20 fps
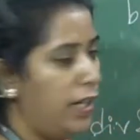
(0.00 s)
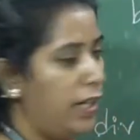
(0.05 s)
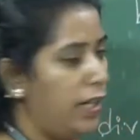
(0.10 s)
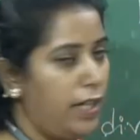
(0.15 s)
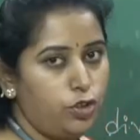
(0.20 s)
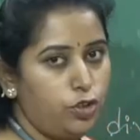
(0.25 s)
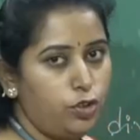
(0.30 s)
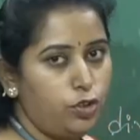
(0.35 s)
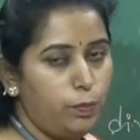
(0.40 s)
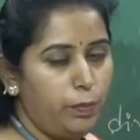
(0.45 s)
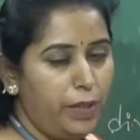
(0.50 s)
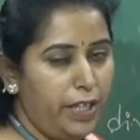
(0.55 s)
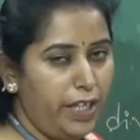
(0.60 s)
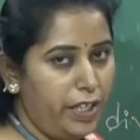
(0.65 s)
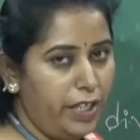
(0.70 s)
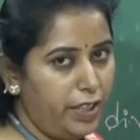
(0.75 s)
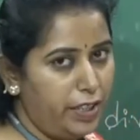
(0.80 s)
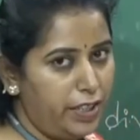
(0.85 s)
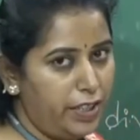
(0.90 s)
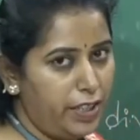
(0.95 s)
color should
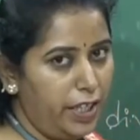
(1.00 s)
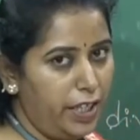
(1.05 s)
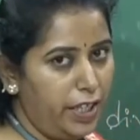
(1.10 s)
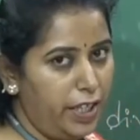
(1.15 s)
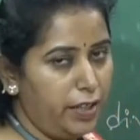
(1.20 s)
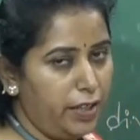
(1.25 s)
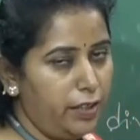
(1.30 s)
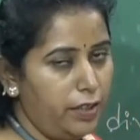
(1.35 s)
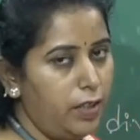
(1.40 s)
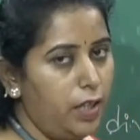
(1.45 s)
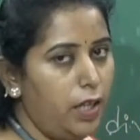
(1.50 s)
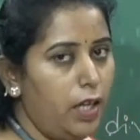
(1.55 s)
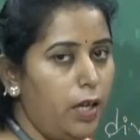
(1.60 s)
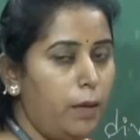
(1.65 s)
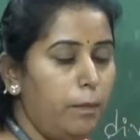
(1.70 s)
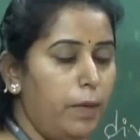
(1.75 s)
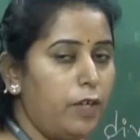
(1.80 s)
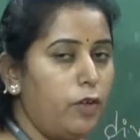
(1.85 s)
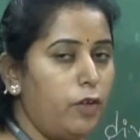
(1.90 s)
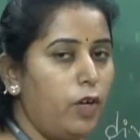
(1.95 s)
be in green.
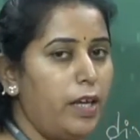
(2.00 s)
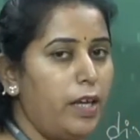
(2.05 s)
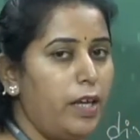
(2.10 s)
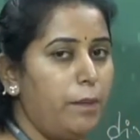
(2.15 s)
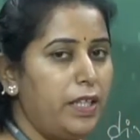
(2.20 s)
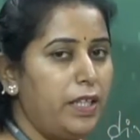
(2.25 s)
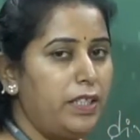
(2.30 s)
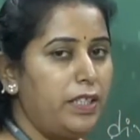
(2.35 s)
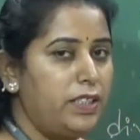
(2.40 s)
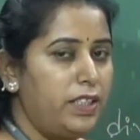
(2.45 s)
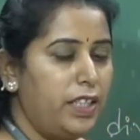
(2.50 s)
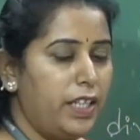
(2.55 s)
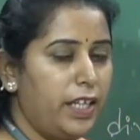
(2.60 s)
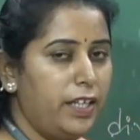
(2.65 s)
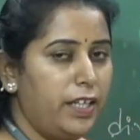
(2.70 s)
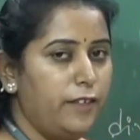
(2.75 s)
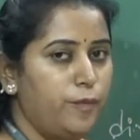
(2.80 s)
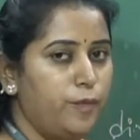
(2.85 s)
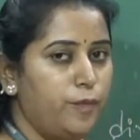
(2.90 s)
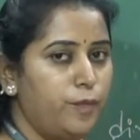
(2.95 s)
But what happens
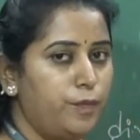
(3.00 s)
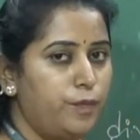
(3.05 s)
here?